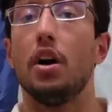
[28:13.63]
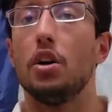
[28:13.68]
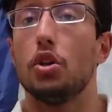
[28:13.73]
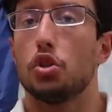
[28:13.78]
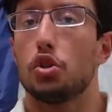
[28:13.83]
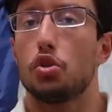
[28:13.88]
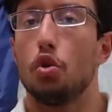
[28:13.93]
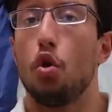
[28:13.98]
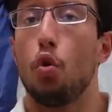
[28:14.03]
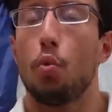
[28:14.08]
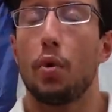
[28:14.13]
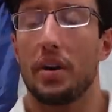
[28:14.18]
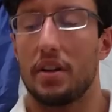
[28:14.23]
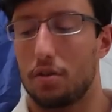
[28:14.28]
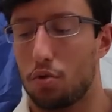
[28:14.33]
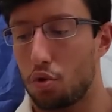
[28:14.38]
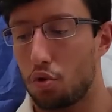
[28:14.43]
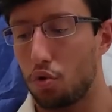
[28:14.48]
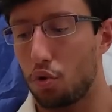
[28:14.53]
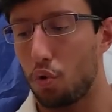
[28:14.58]
So what
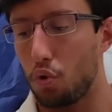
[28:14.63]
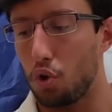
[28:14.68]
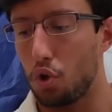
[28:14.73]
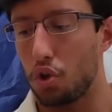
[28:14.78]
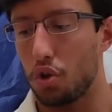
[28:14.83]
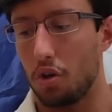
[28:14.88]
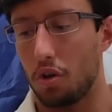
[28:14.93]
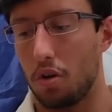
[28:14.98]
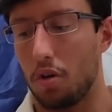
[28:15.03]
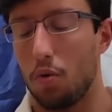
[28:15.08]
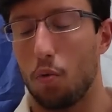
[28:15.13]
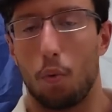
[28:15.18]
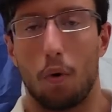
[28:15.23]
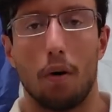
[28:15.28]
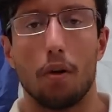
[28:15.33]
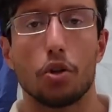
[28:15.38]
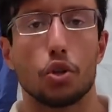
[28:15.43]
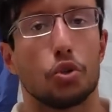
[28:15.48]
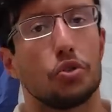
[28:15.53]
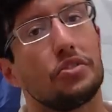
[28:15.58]
is the solution?
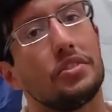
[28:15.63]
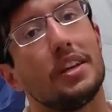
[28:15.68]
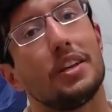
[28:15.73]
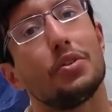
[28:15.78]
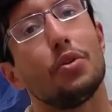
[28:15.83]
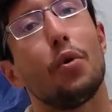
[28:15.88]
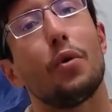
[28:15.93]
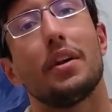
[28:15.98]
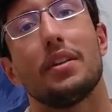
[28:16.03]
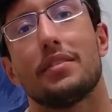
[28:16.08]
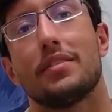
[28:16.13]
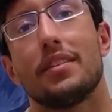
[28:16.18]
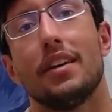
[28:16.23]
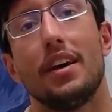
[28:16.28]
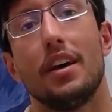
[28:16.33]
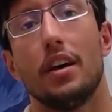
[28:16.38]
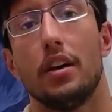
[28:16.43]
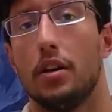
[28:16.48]
Well, just ignore it.